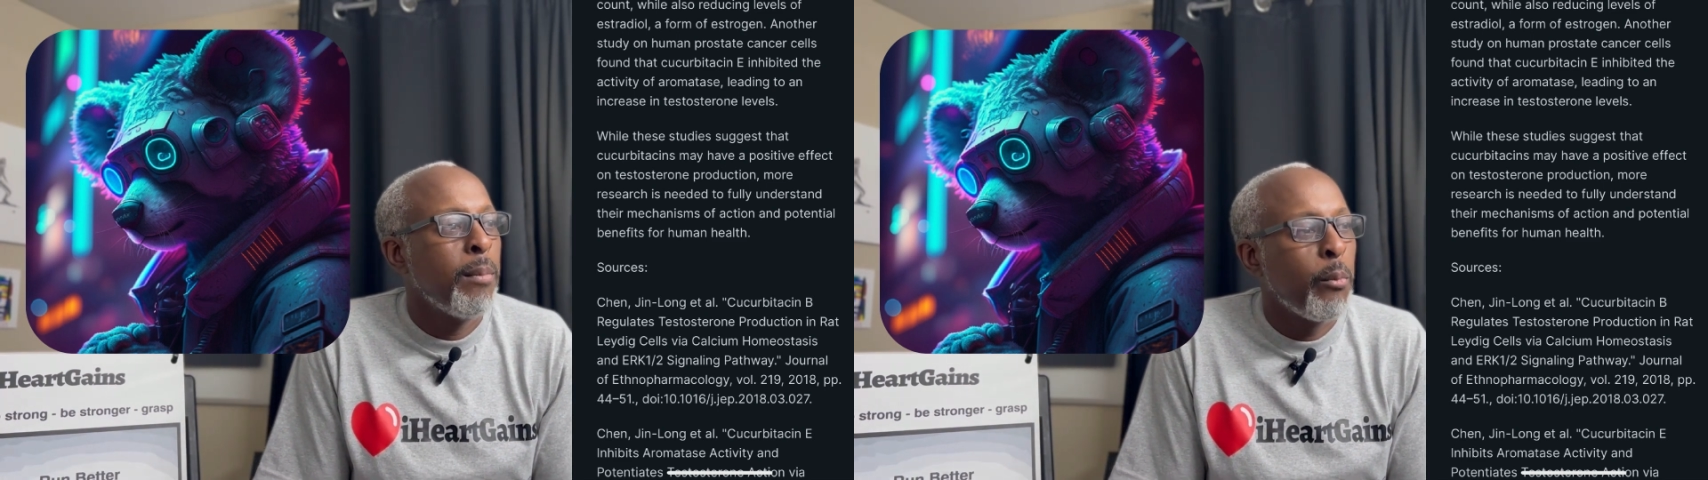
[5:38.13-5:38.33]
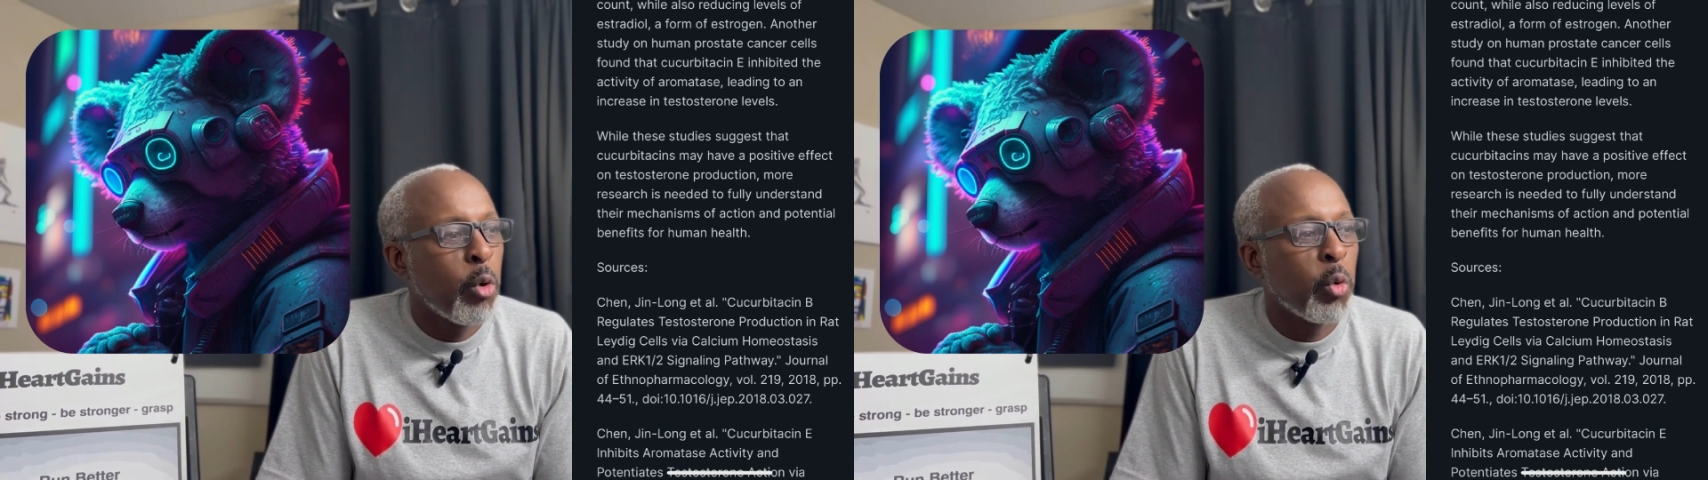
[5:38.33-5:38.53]

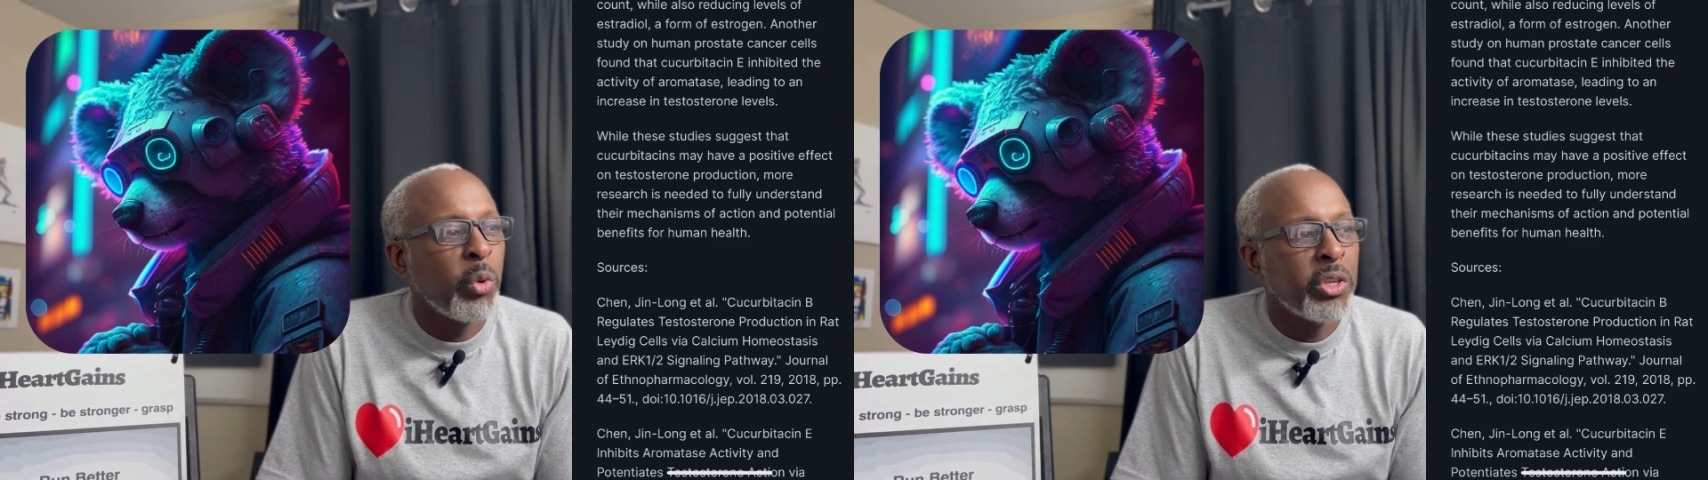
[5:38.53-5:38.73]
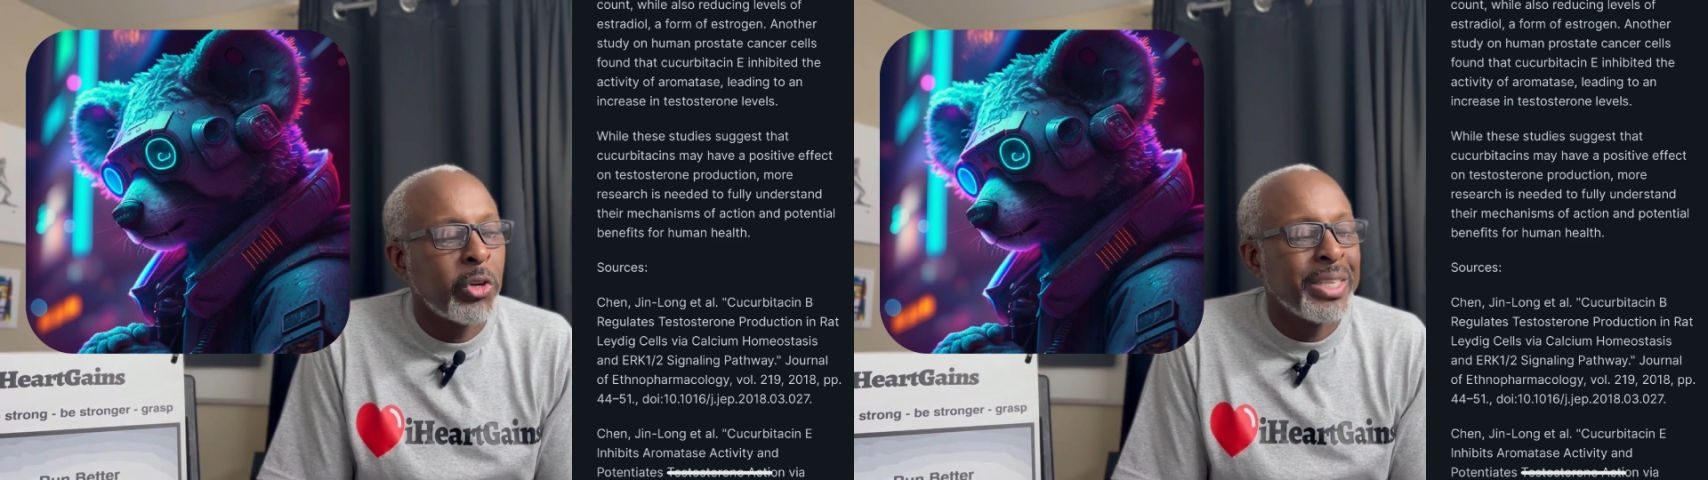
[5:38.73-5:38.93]
more
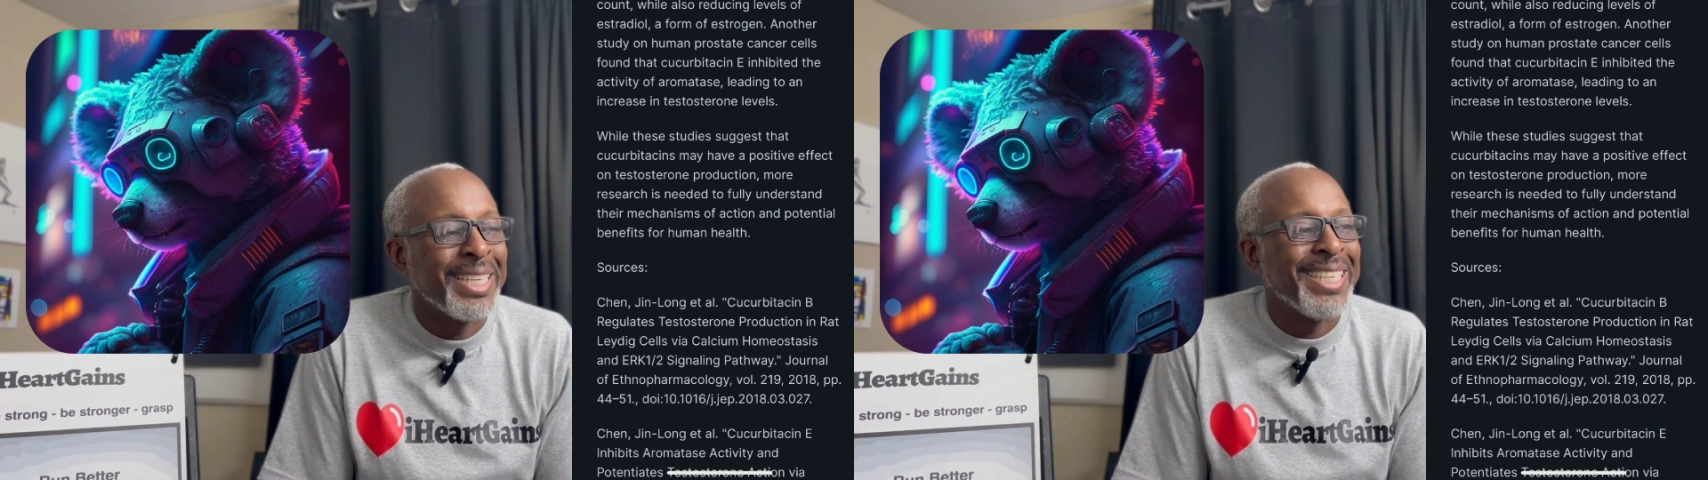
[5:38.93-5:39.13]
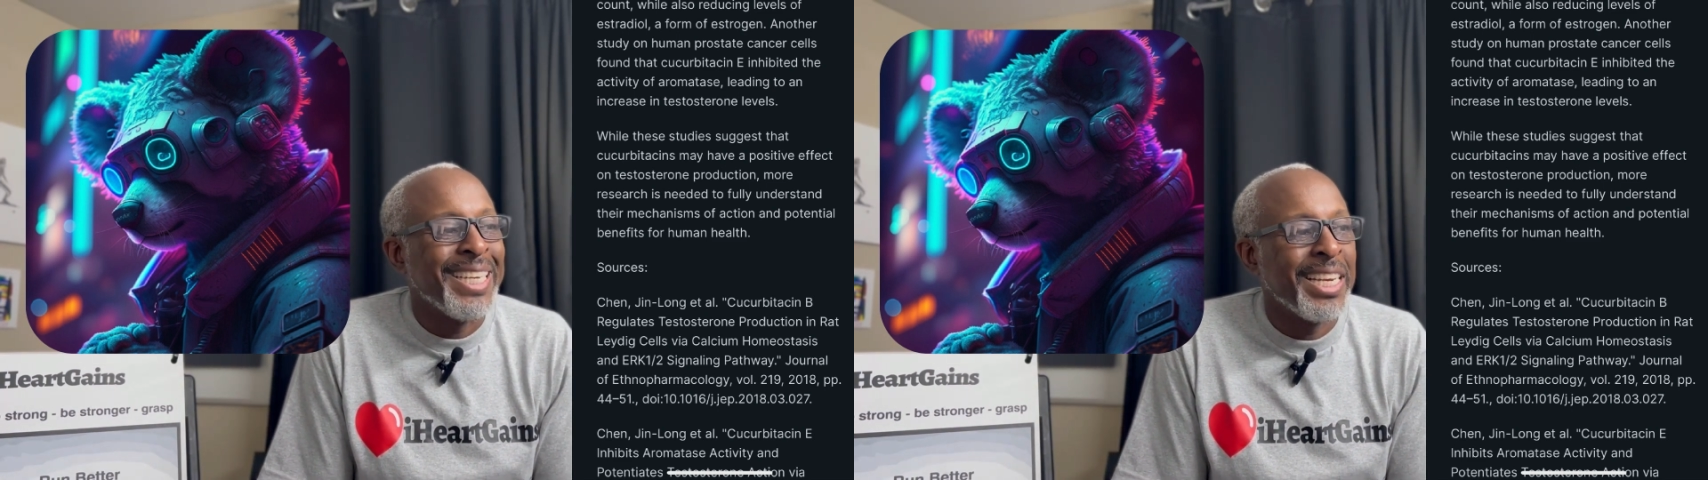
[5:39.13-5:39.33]
research
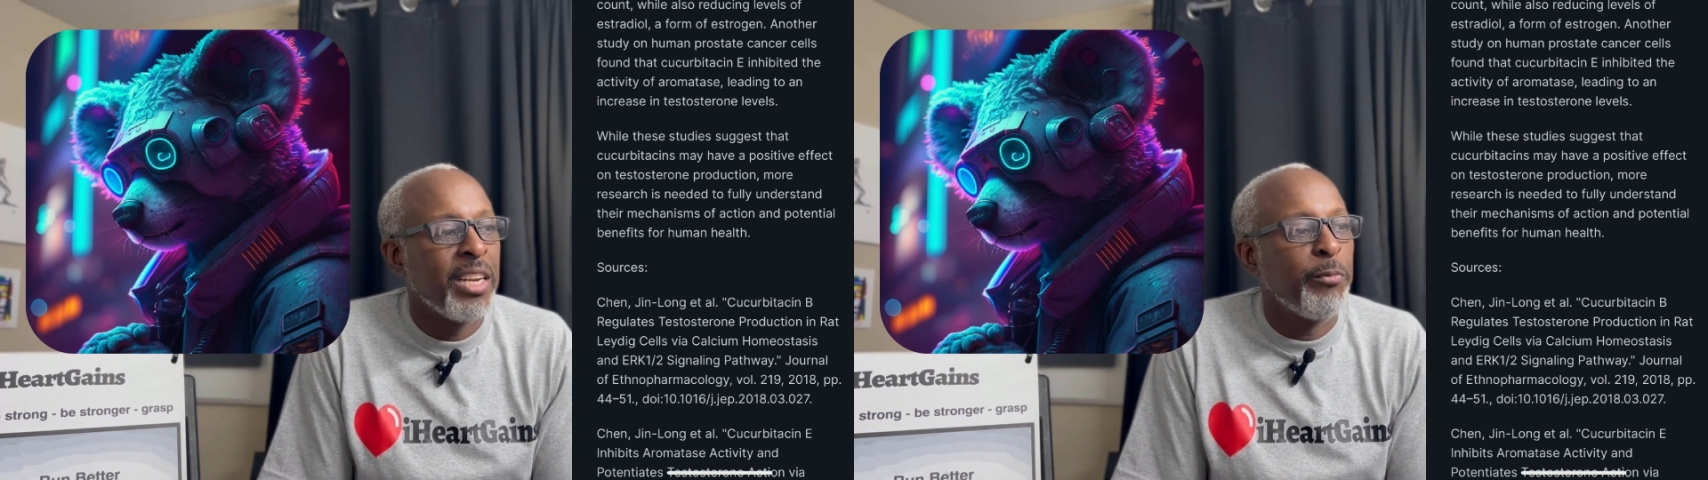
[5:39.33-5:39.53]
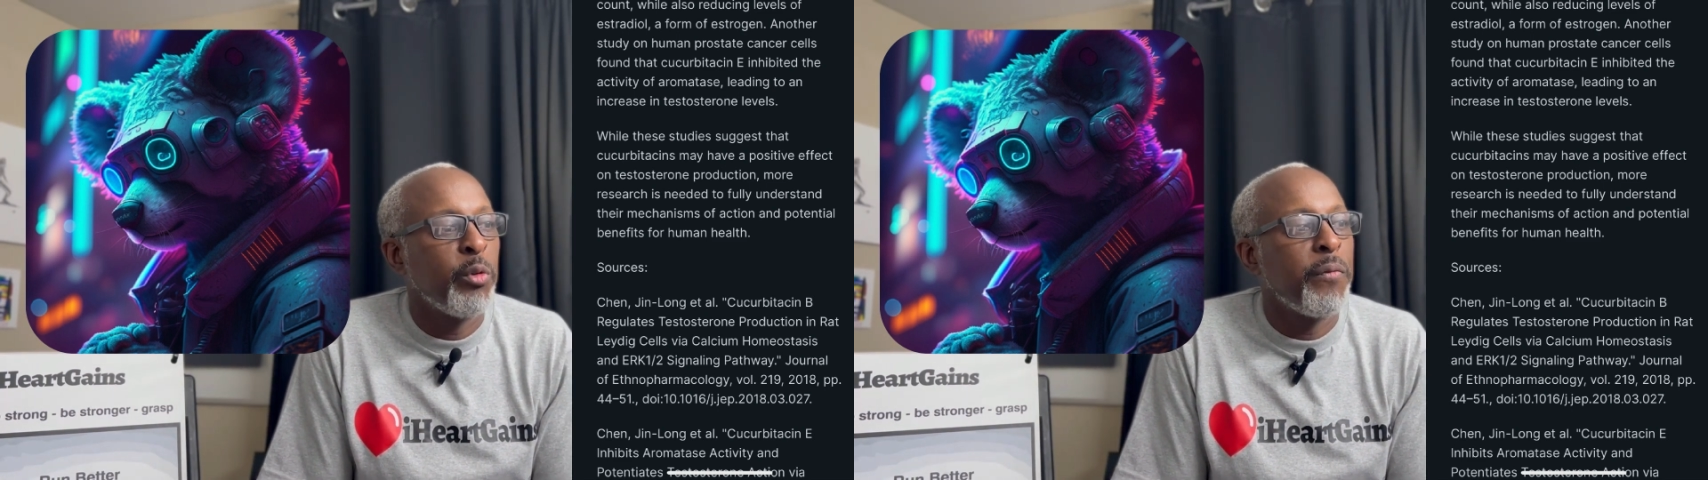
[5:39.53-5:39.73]
is
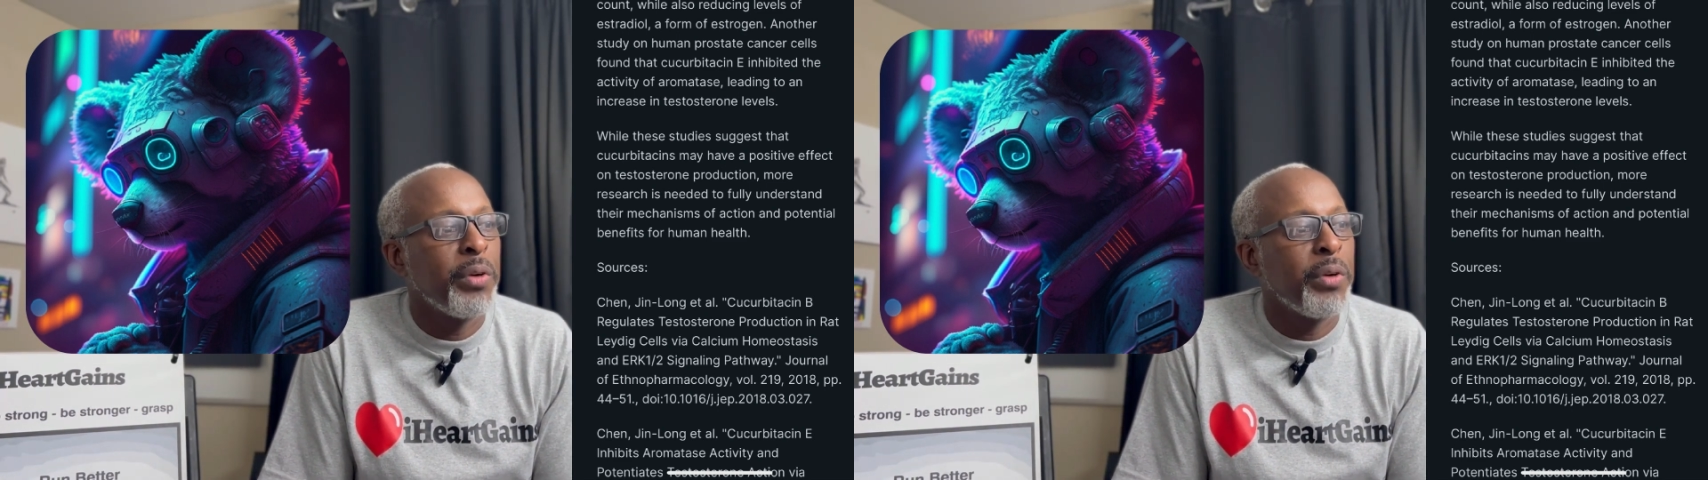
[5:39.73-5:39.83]
needed to